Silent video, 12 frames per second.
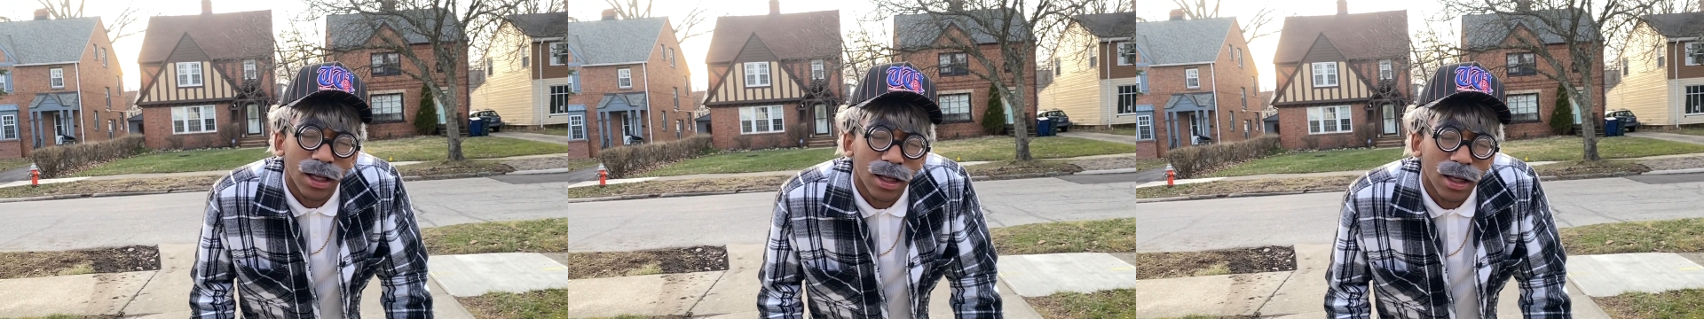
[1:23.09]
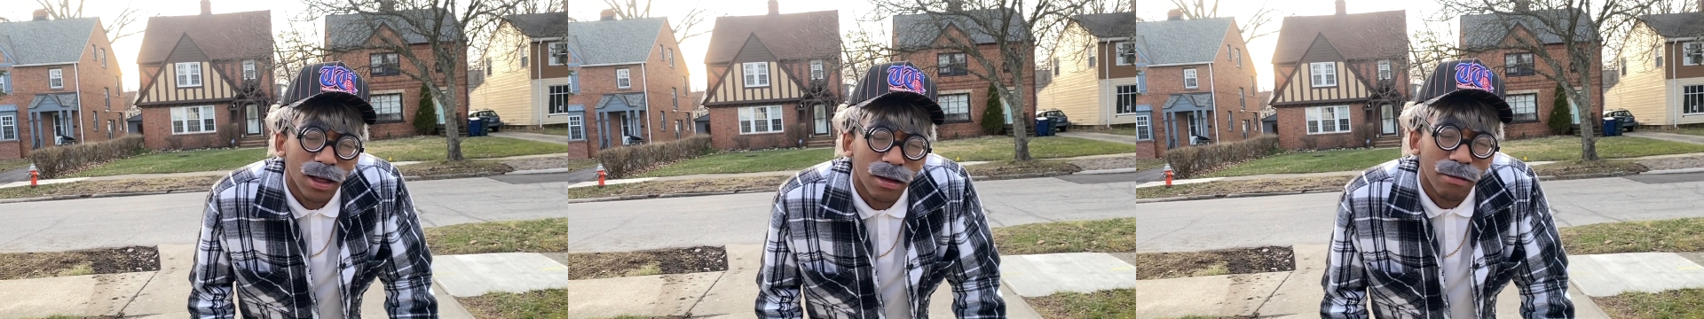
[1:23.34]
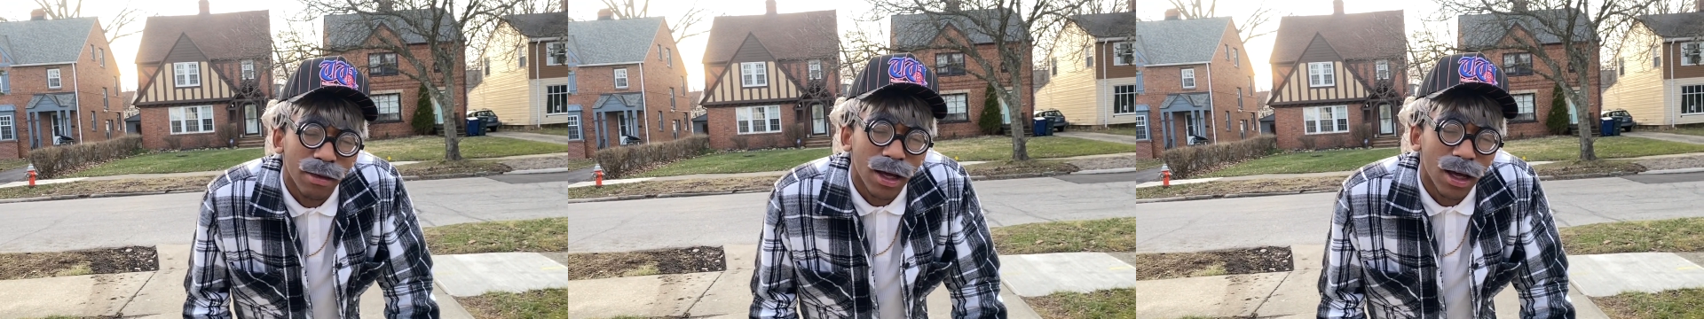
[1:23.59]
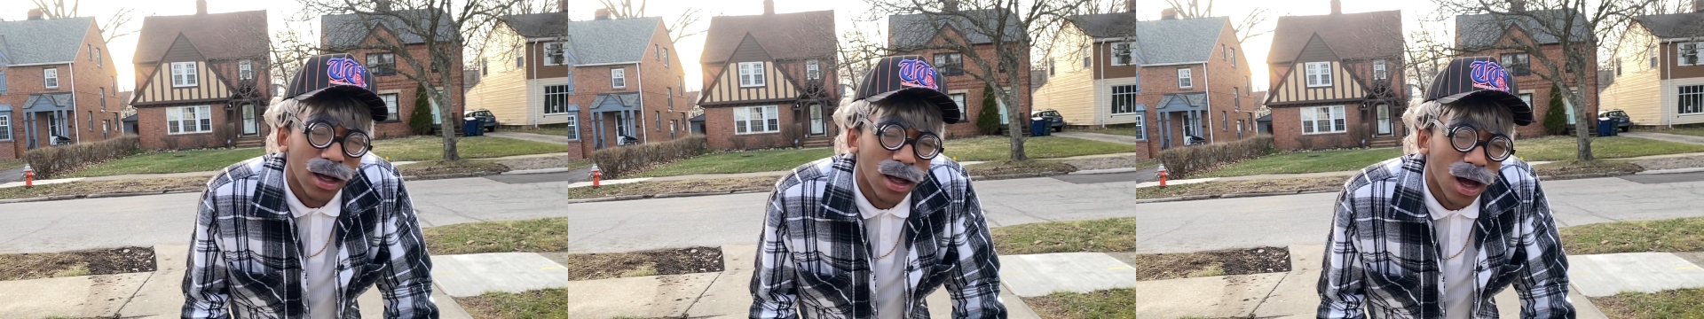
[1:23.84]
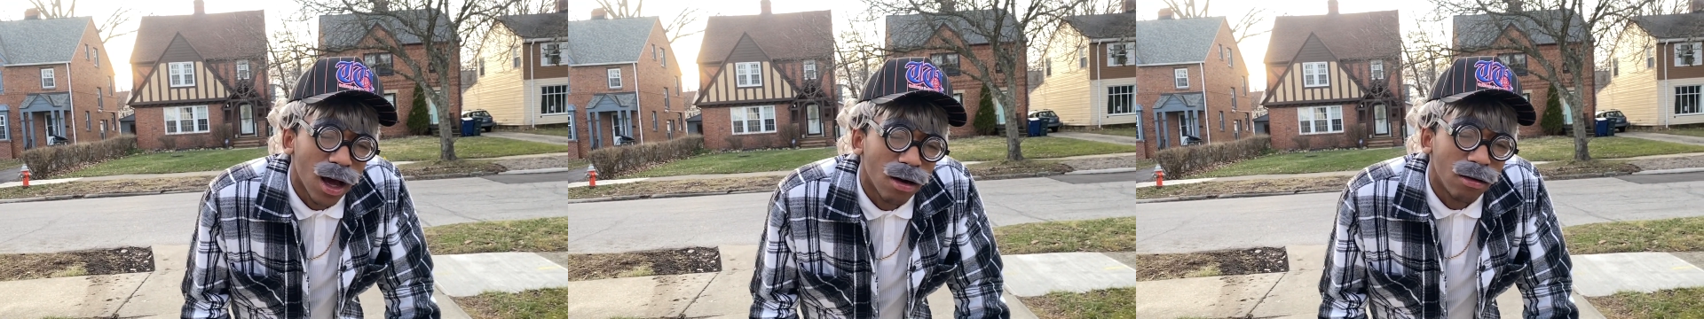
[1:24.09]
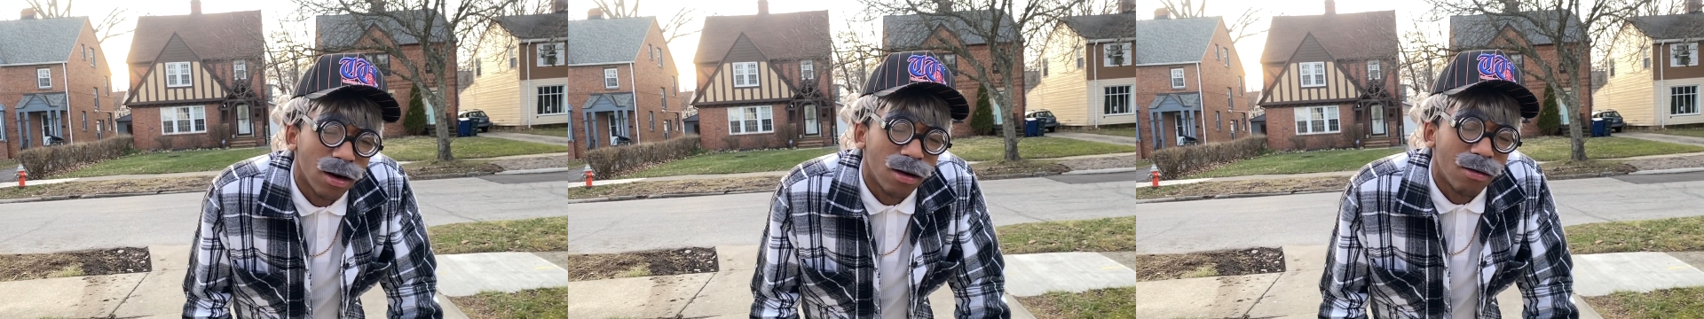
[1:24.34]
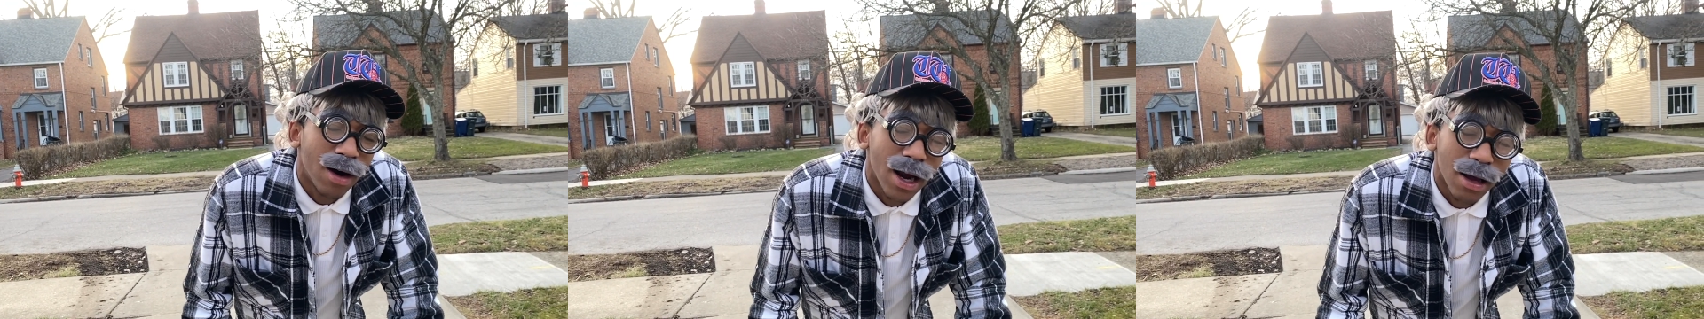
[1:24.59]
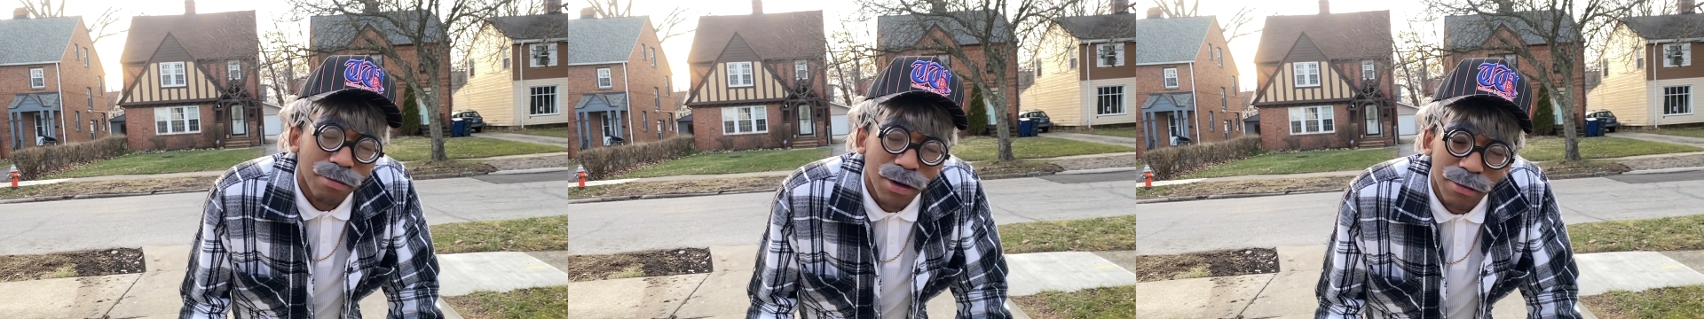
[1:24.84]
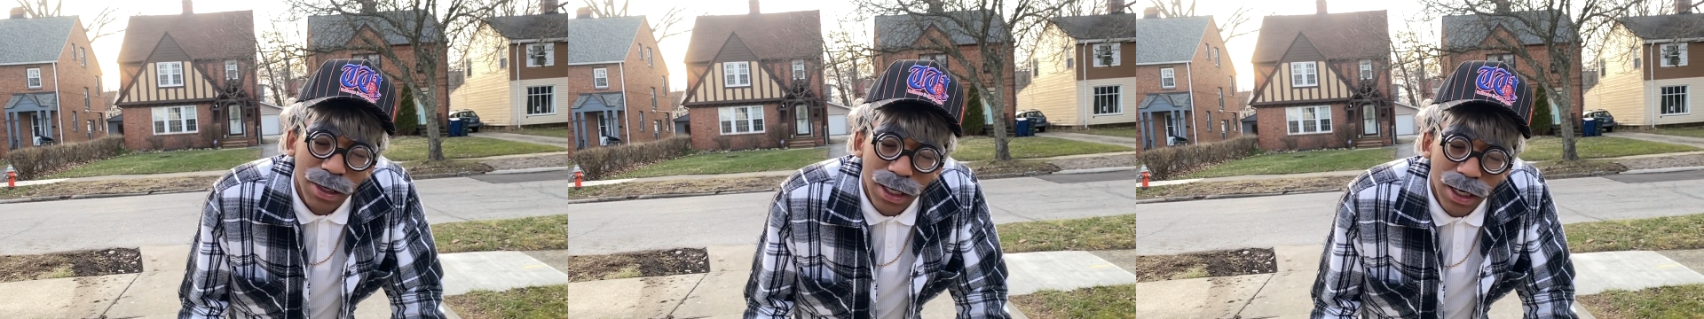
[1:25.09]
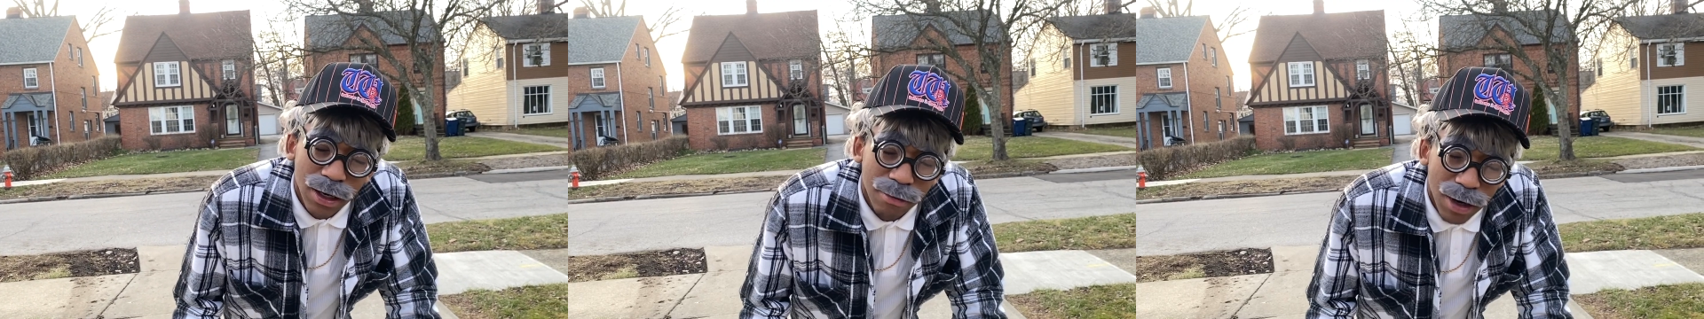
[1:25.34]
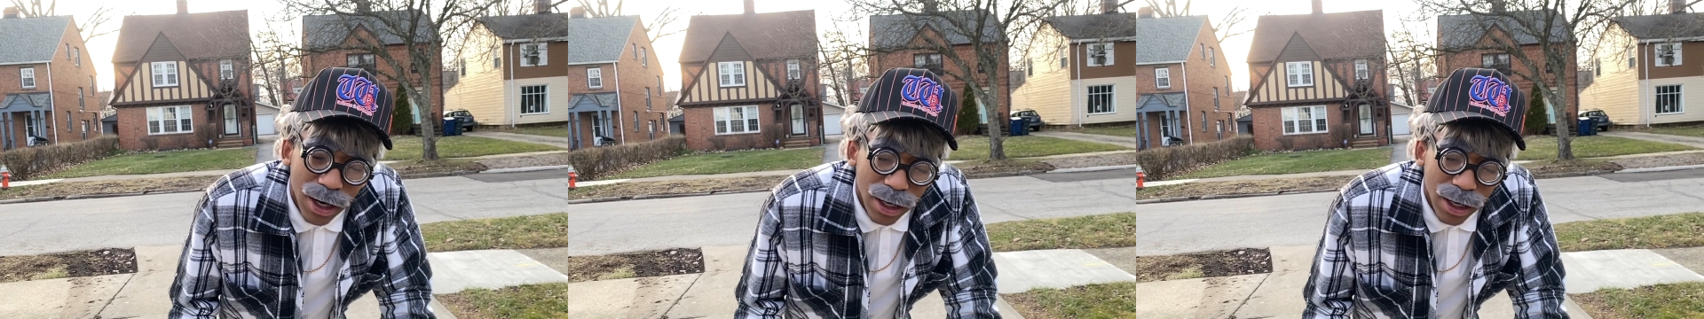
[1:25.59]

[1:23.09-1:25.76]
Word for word: Man, I don't know why they put me in there, man.